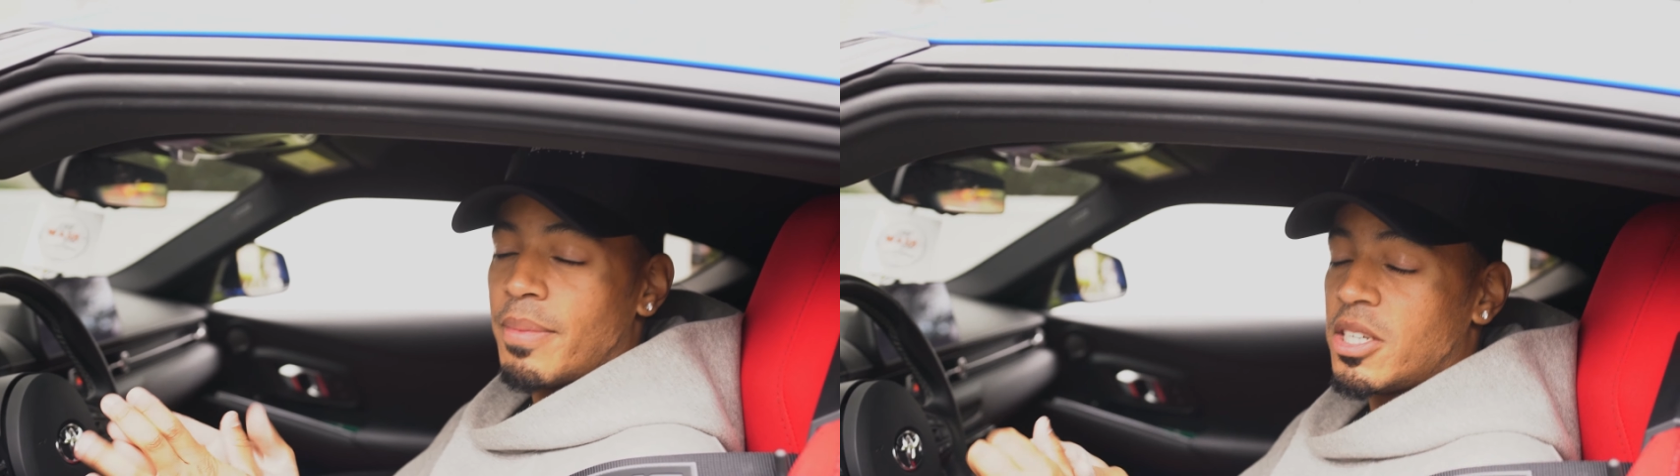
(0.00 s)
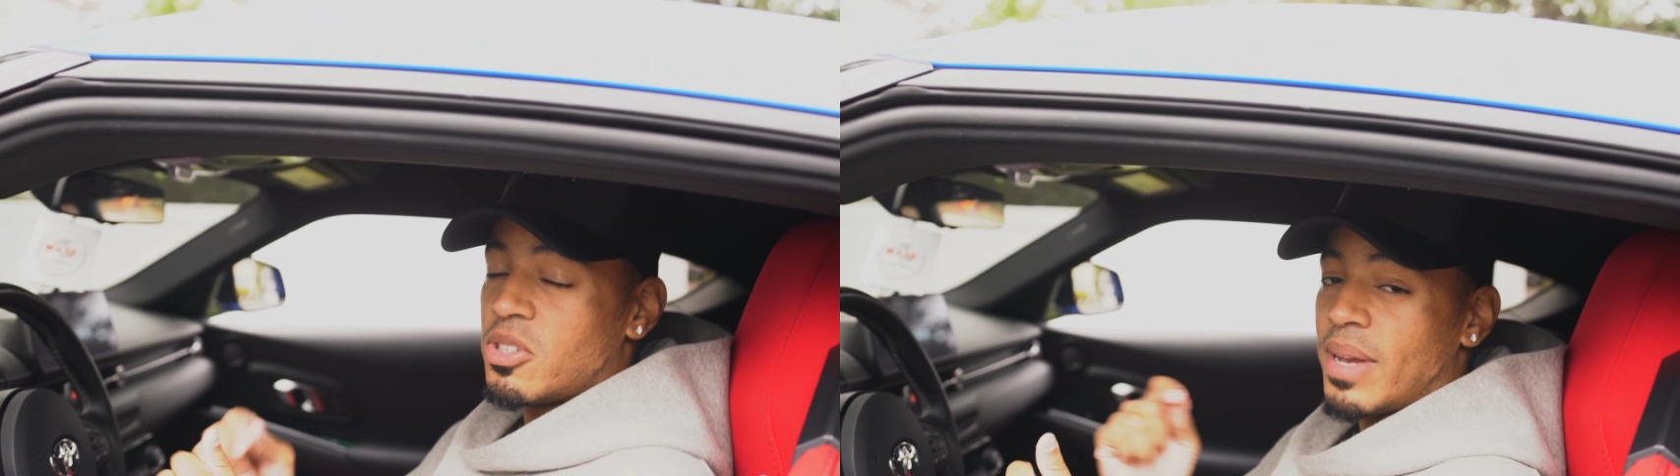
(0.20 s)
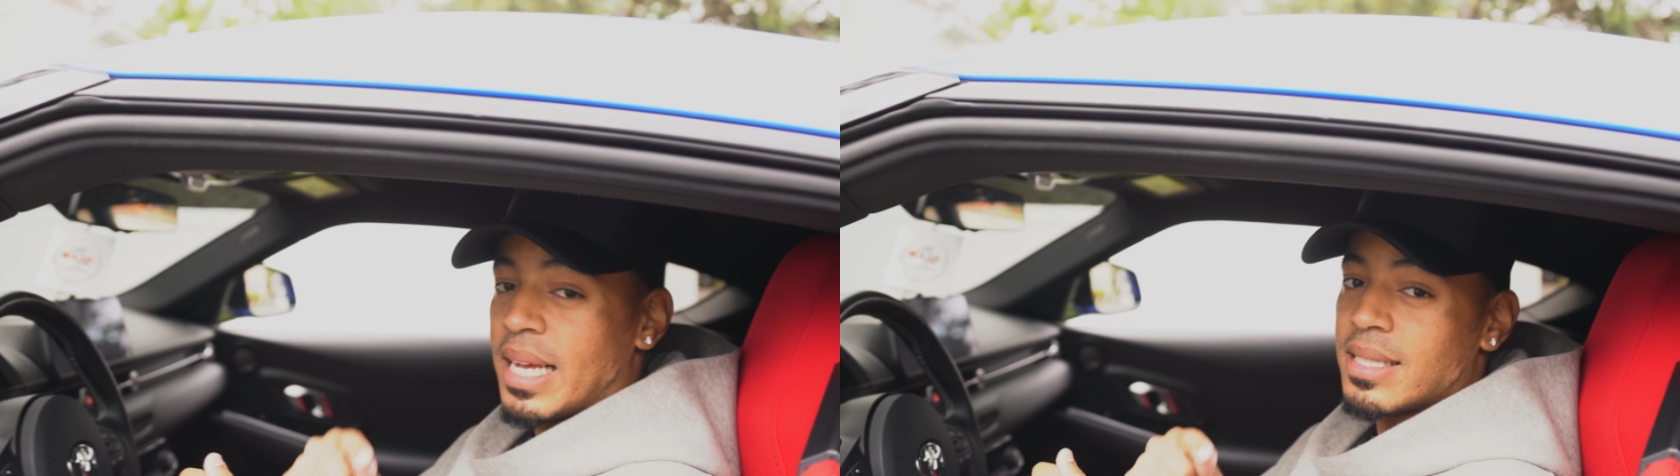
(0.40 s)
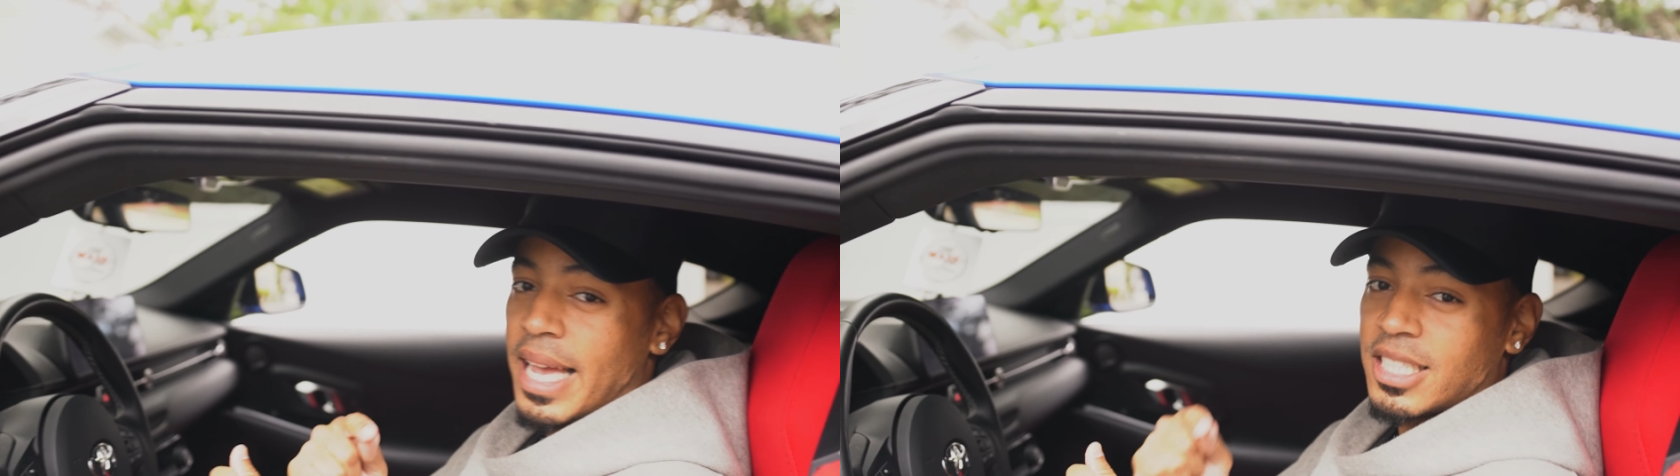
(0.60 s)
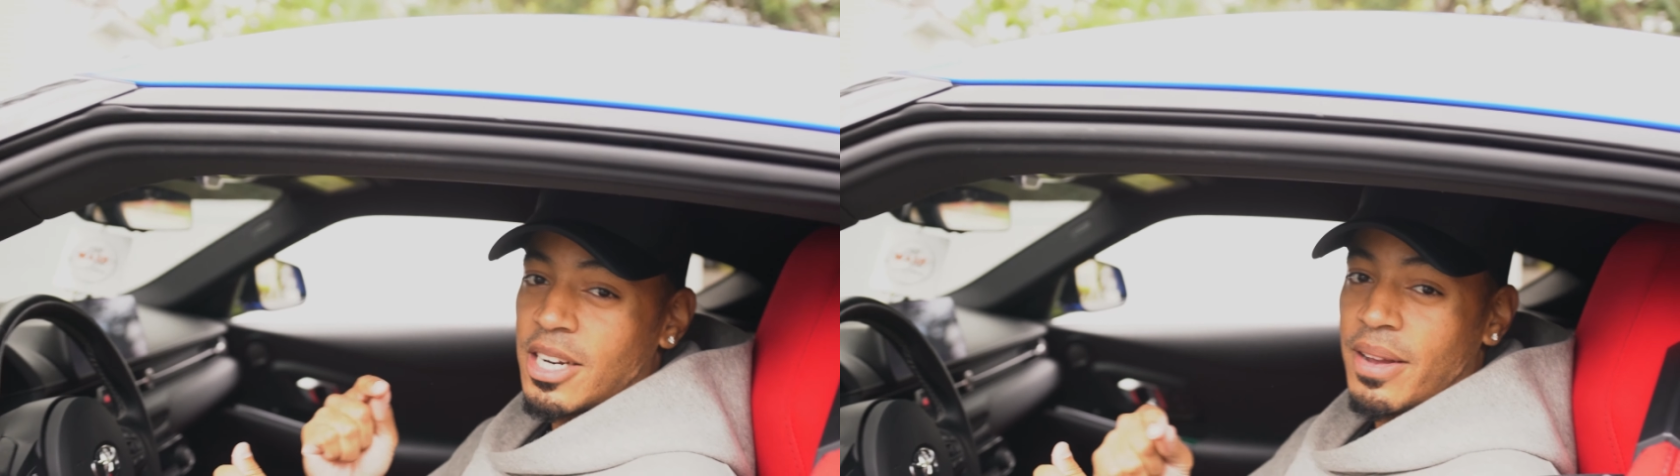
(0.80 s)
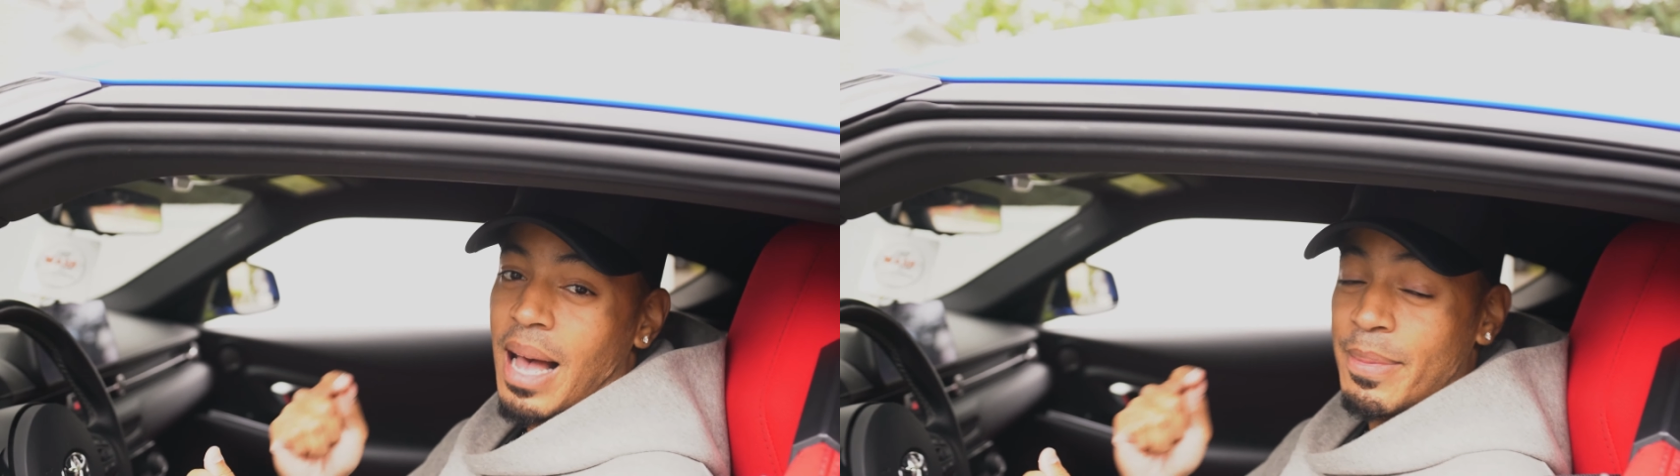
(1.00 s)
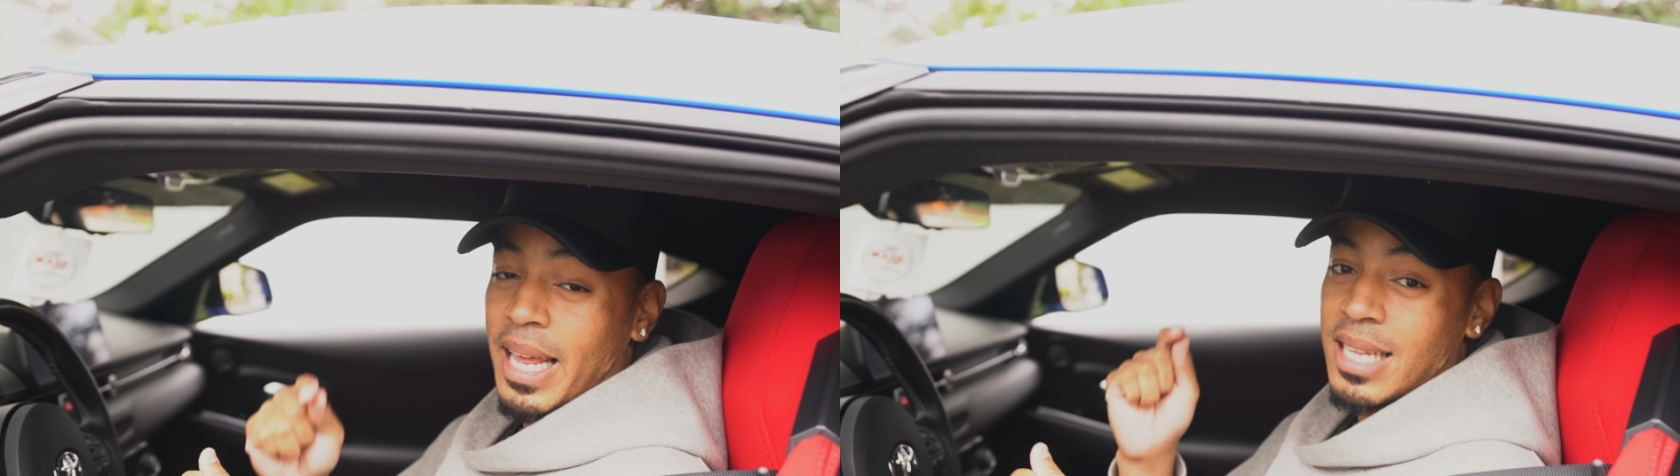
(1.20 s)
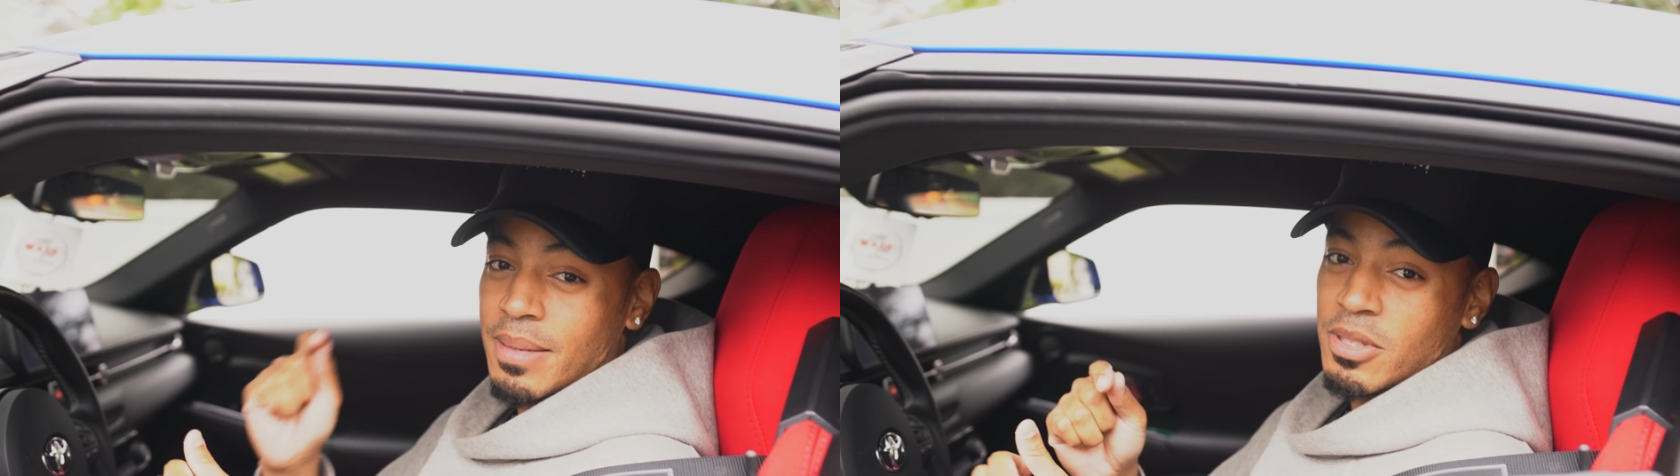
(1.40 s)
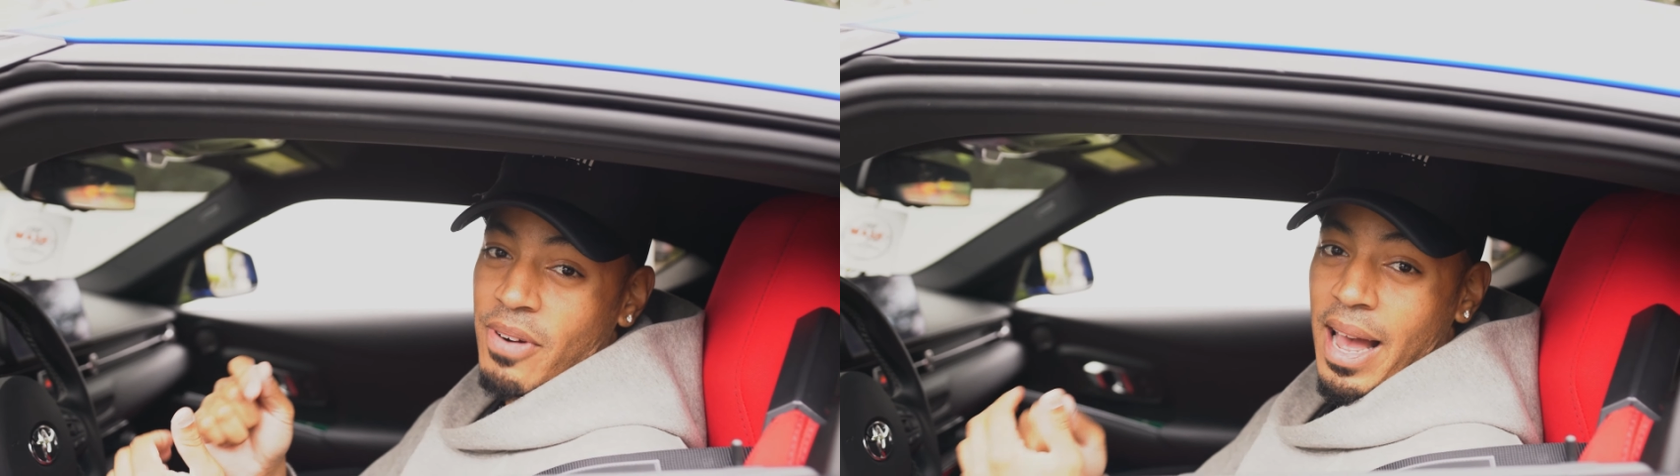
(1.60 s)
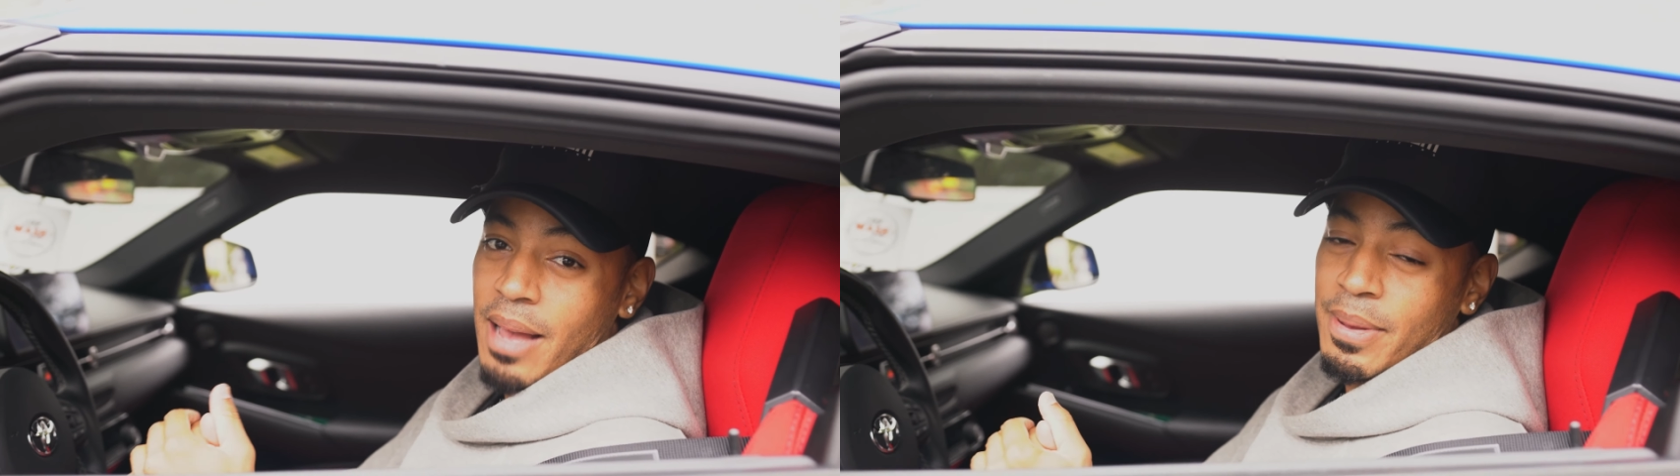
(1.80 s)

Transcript: Make sure you guys like, share, comment, and subscribe,